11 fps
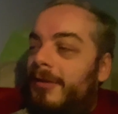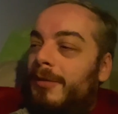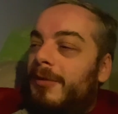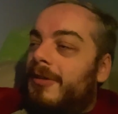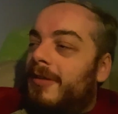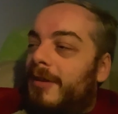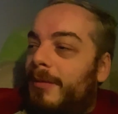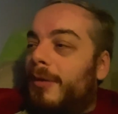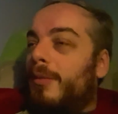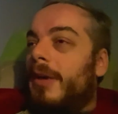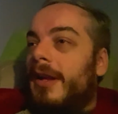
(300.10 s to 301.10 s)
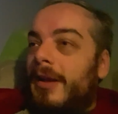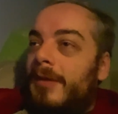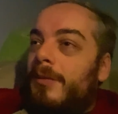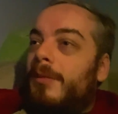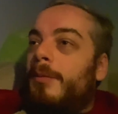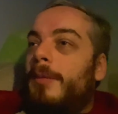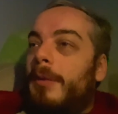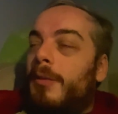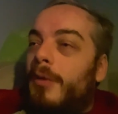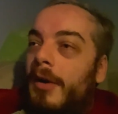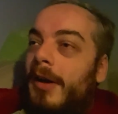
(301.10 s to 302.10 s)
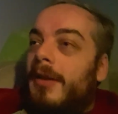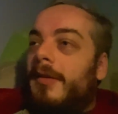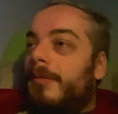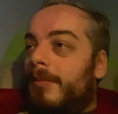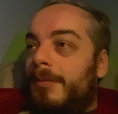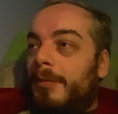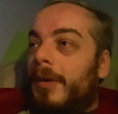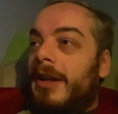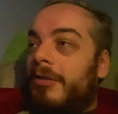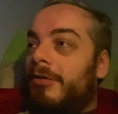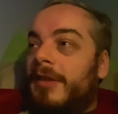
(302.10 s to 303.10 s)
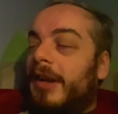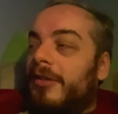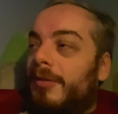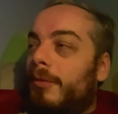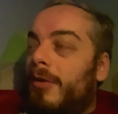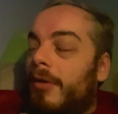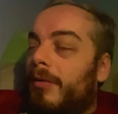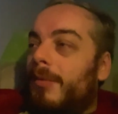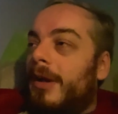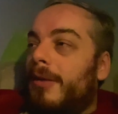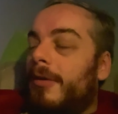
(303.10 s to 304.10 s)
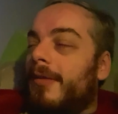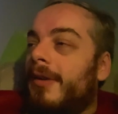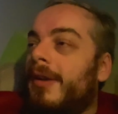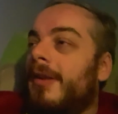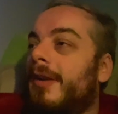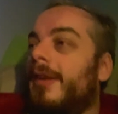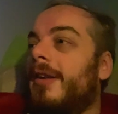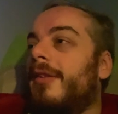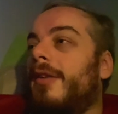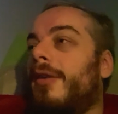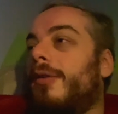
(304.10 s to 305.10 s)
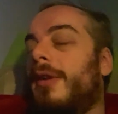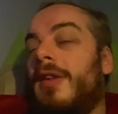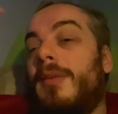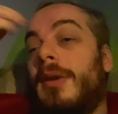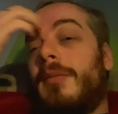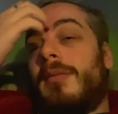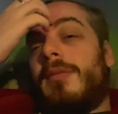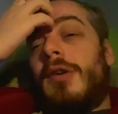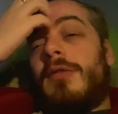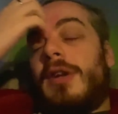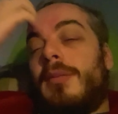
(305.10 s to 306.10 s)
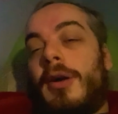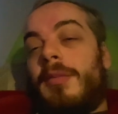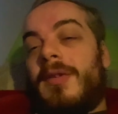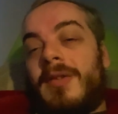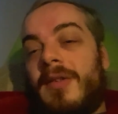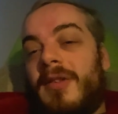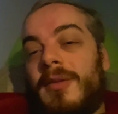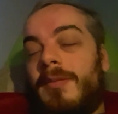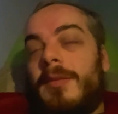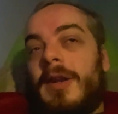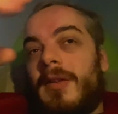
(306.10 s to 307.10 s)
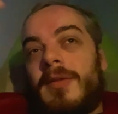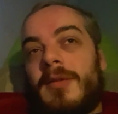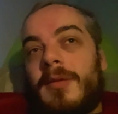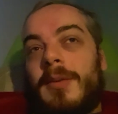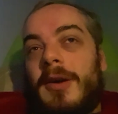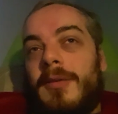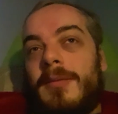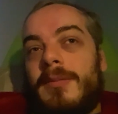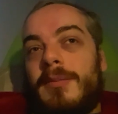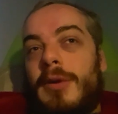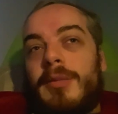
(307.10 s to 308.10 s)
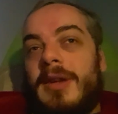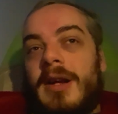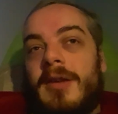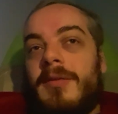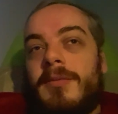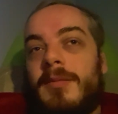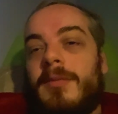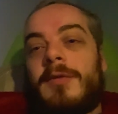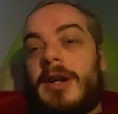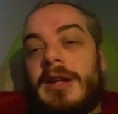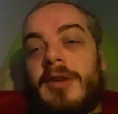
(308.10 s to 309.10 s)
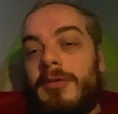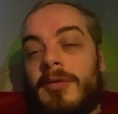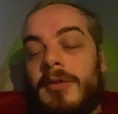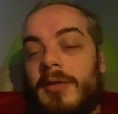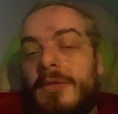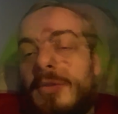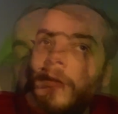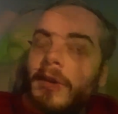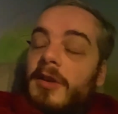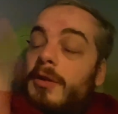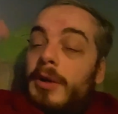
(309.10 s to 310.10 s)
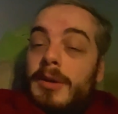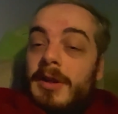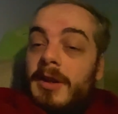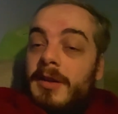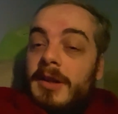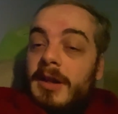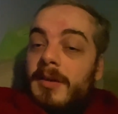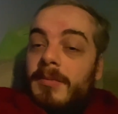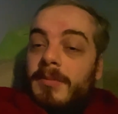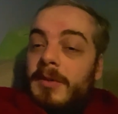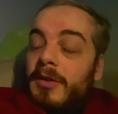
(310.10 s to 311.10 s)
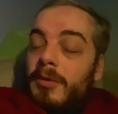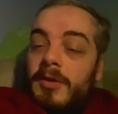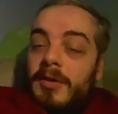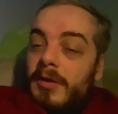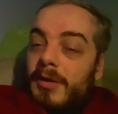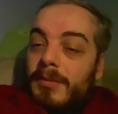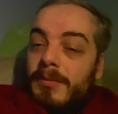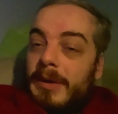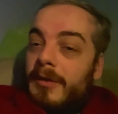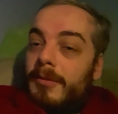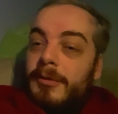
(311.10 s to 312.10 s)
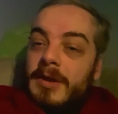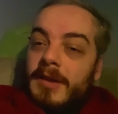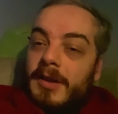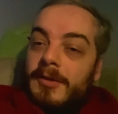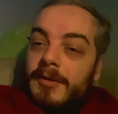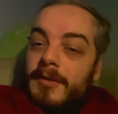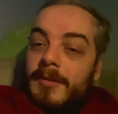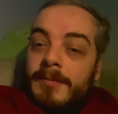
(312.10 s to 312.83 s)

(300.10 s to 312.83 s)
too much detail about where they, about why each transaction was the way it was. So, and it's a bit not really my business. It's, it's about mum and dad financial stuff. So, so anyway, yeah, they just wanted to know about some transactions.